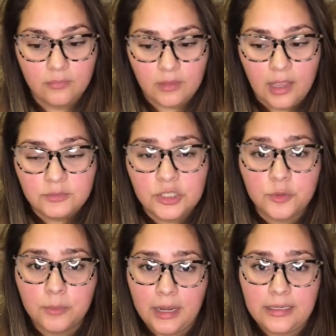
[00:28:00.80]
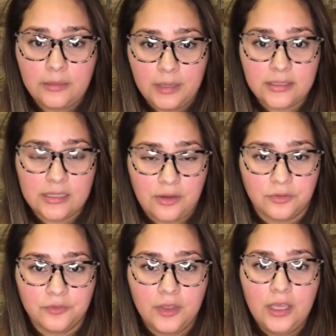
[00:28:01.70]
I'm just reminding
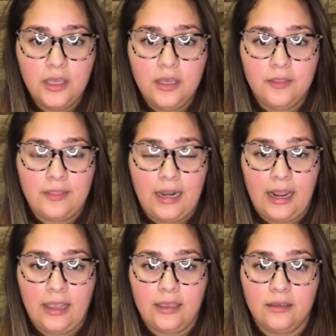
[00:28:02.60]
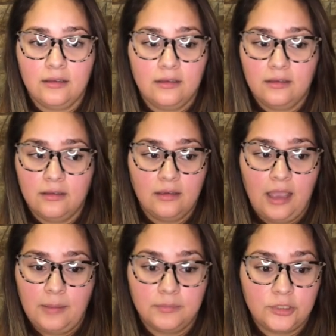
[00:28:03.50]
myself that I
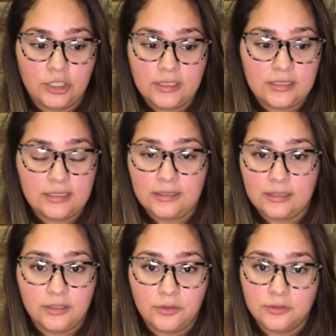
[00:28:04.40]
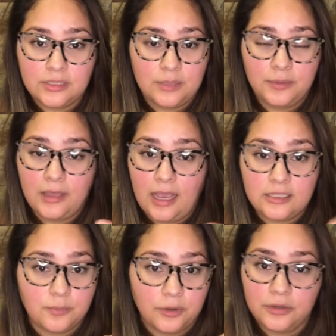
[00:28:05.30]
am just at the little tip of the
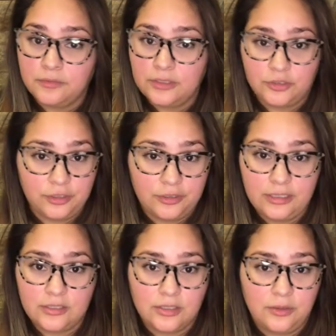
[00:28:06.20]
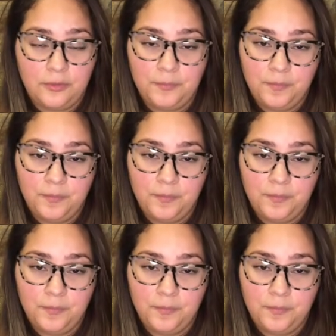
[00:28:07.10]
iceberg of this journey. So